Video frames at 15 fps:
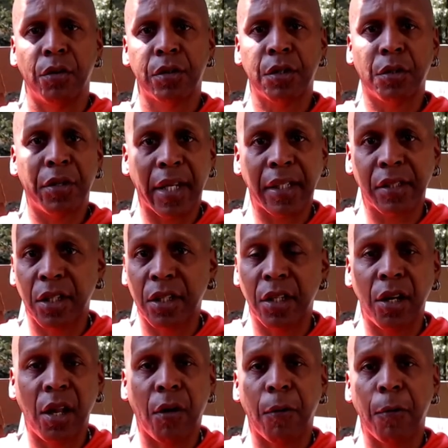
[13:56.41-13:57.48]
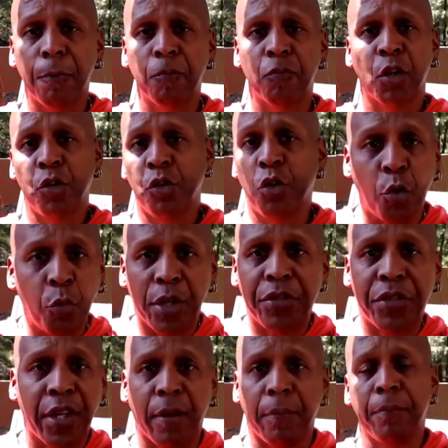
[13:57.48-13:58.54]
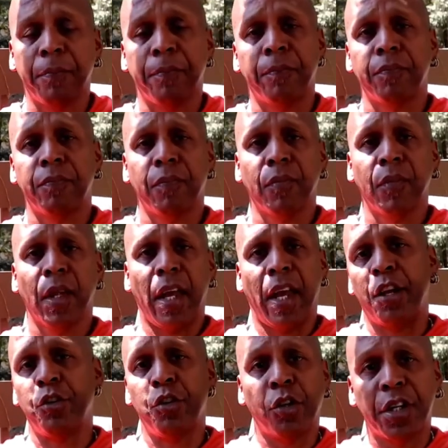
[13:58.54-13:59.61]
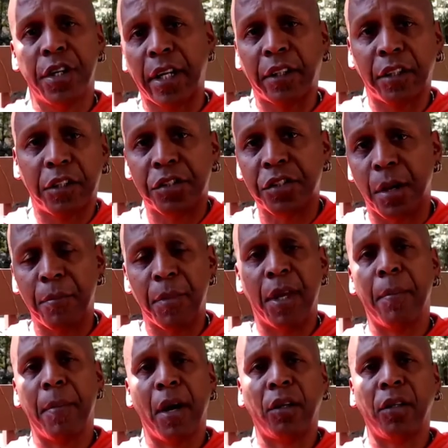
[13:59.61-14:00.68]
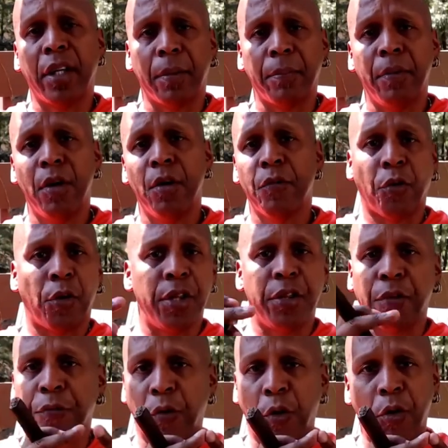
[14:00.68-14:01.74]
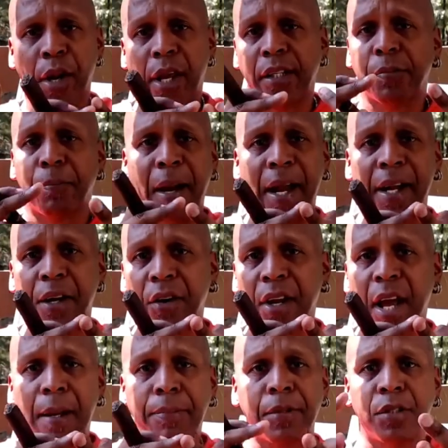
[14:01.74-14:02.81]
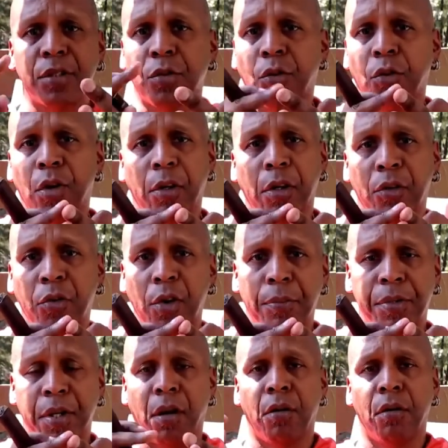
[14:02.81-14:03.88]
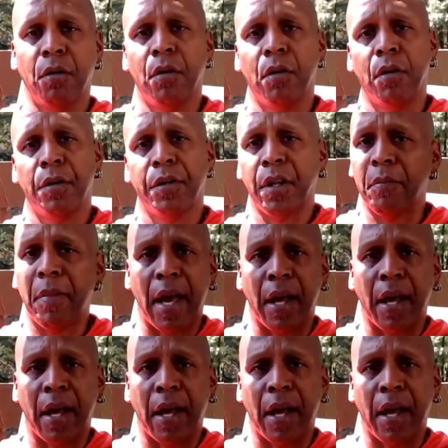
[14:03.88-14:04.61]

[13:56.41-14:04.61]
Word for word: So next thing you know, you're with them and you're connected to some MLM for either Forex, binary options, or crypto. Doesn't